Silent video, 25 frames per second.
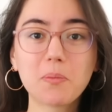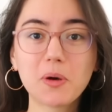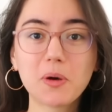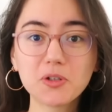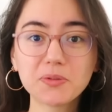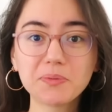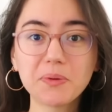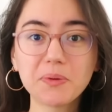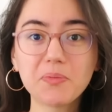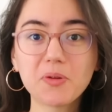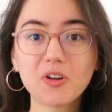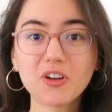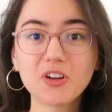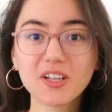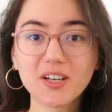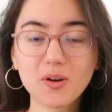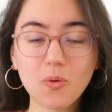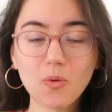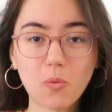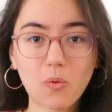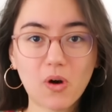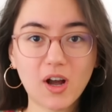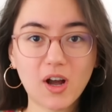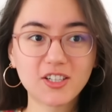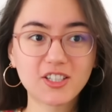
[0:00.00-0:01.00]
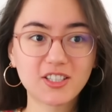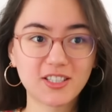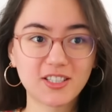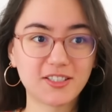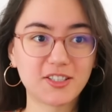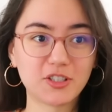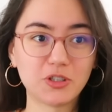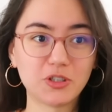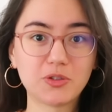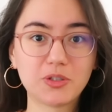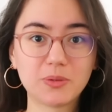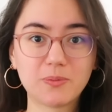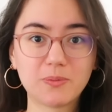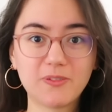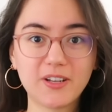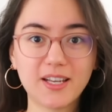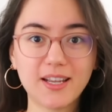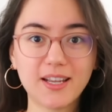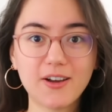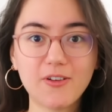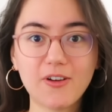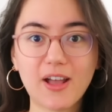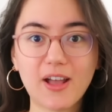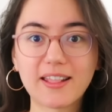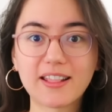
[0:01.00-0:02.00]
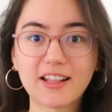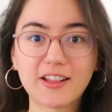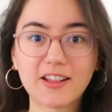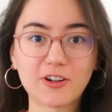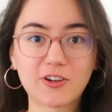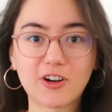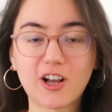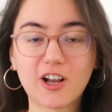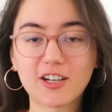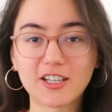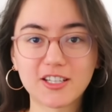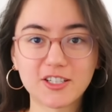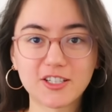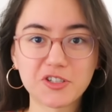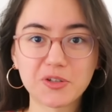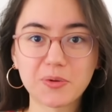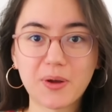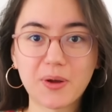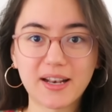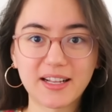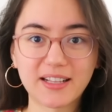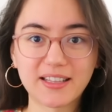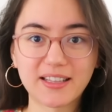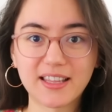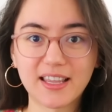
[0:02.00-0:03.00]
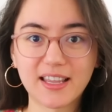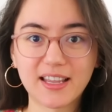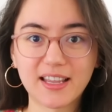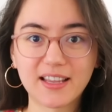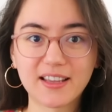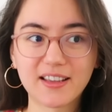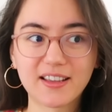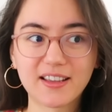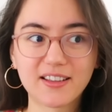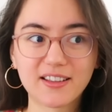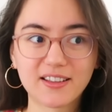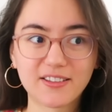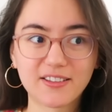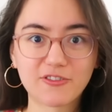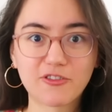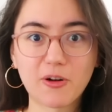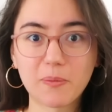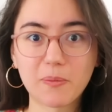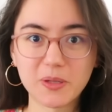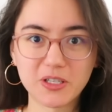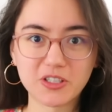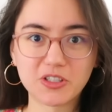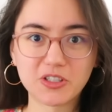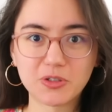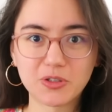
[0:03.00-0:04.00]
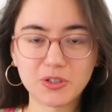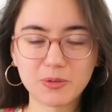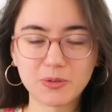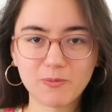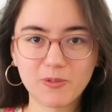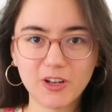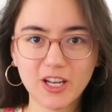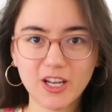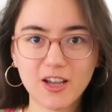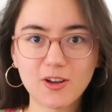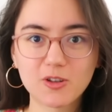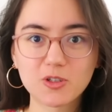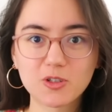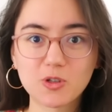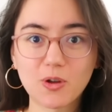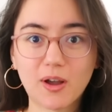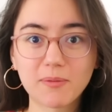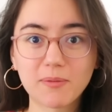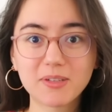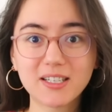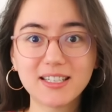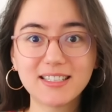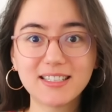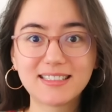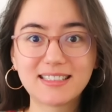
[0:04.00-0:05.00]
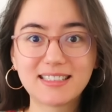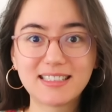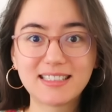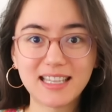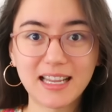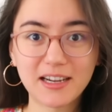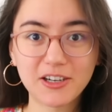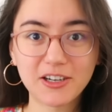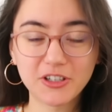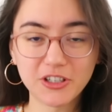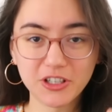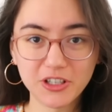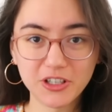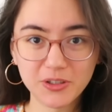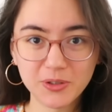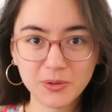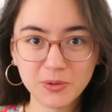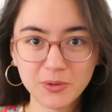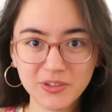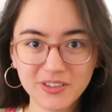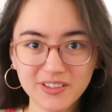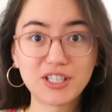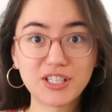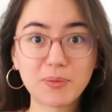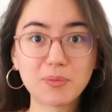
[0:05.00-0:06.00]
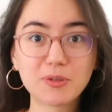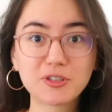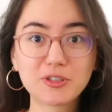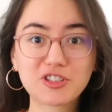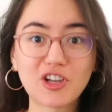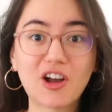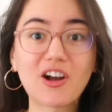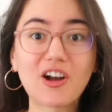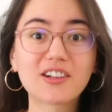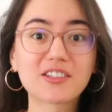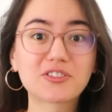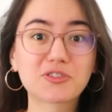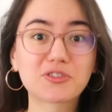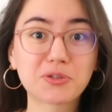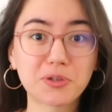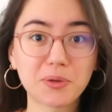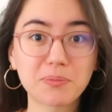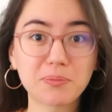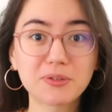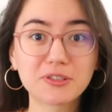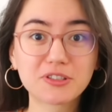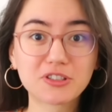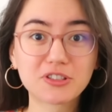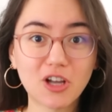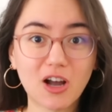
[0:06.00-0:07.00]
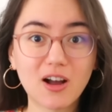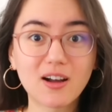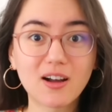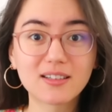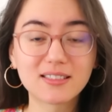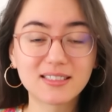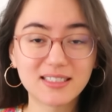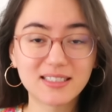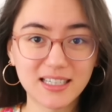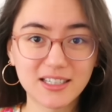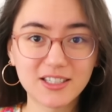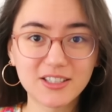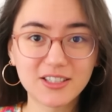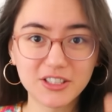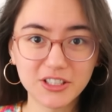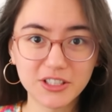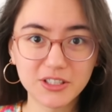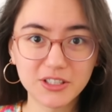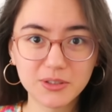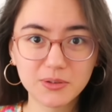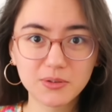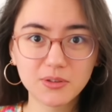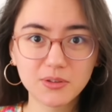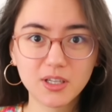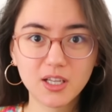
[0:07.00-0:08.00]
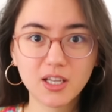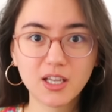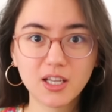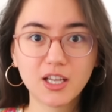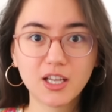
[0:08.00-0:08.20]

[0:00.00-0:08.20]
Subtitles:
most people are going to watch this YouTube video and then they're not going to do anything from this YouTube video. So I'm going to dare you, double dog, triple dog dare you